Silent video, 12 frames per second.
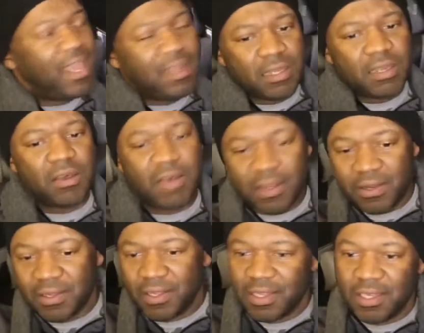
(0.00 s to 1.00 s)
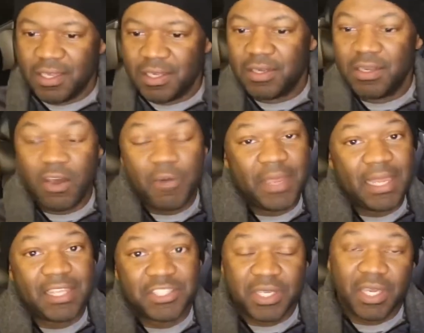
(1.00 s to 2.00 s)
No, man,
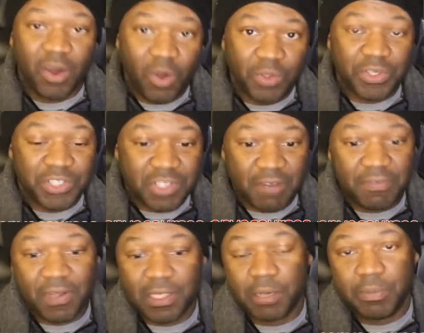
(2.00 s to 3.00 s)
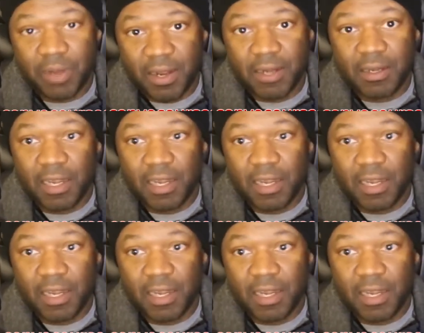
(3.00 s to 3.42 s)
as you get older, you start falling apart.